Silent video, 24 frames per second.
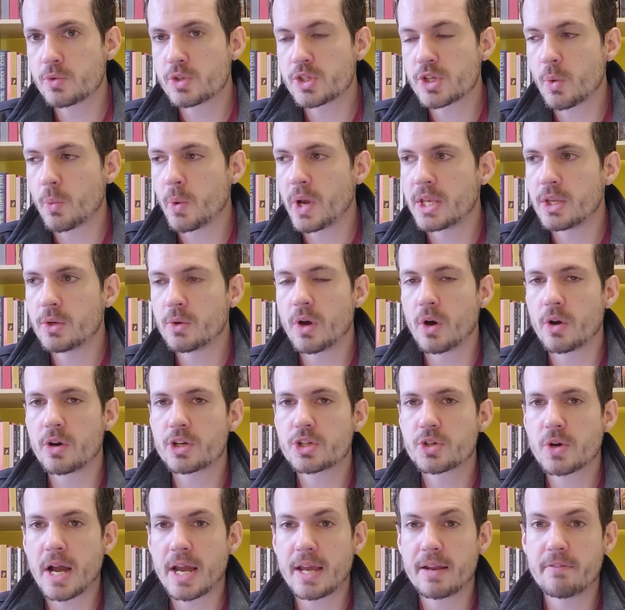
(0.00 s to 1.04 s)
So when you go to
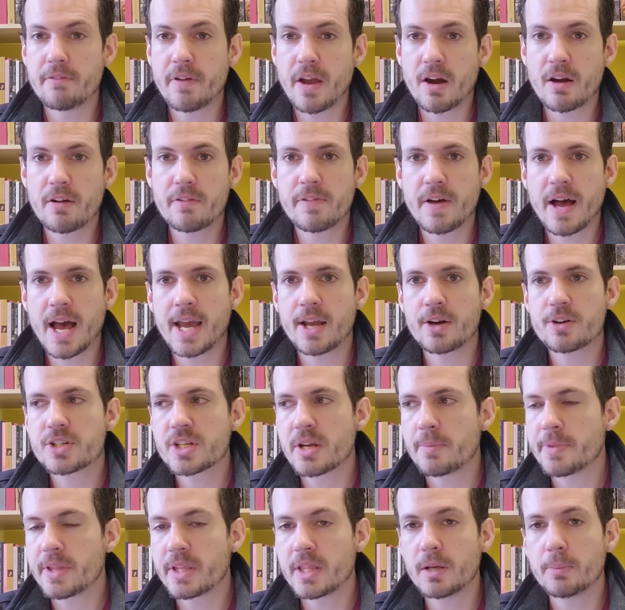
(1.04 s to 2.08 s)
try and verify it or
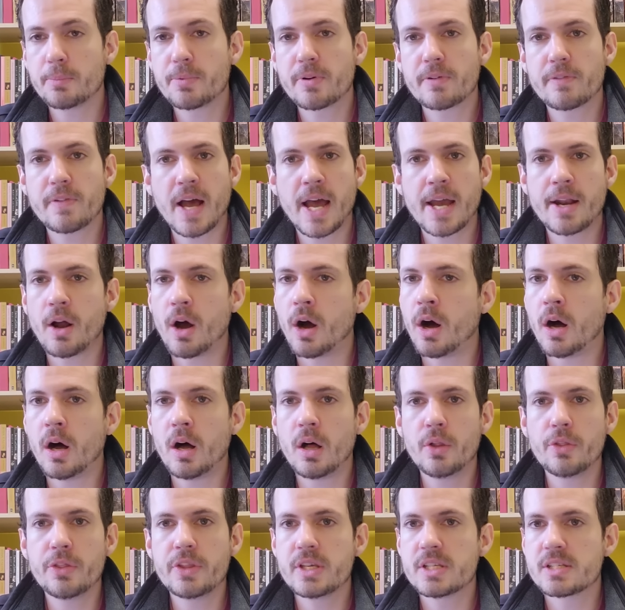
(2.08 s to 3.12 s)
something, they'll provide
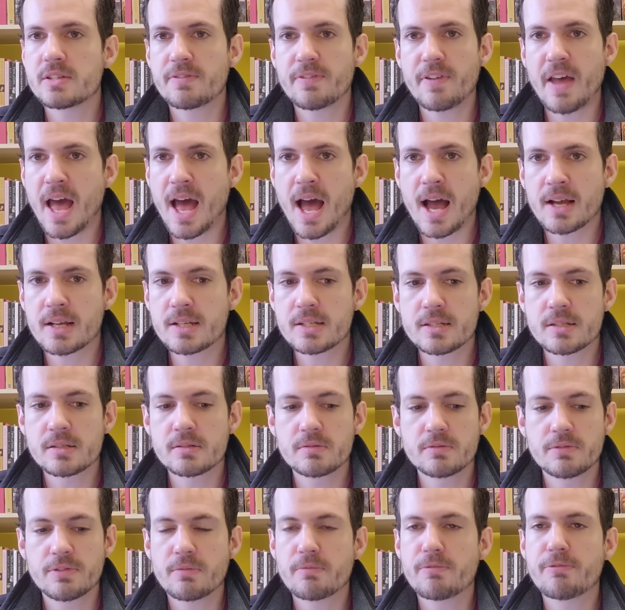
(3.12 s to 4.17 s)
all these facts
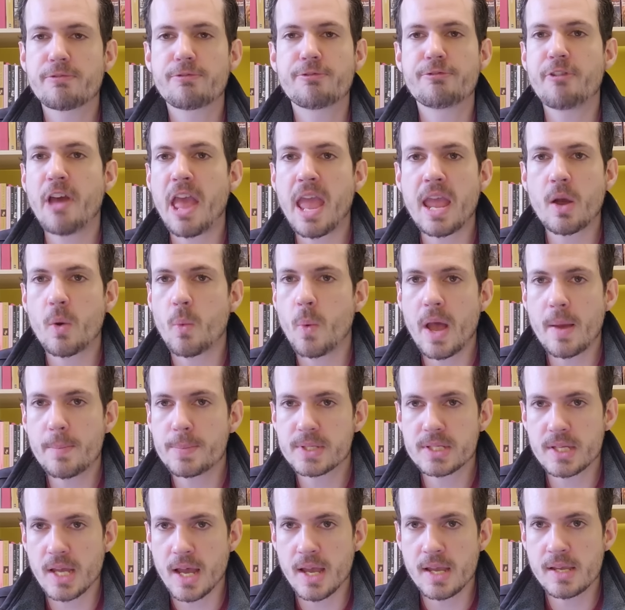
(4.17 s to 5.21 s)
from fake
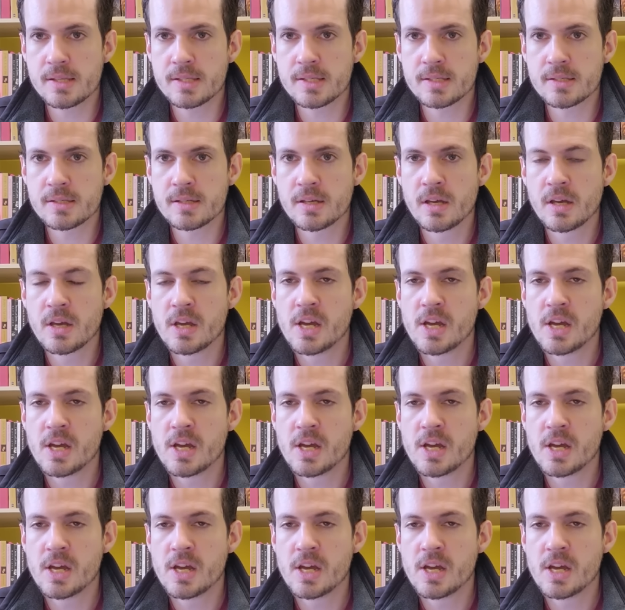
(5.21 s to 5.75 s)
websites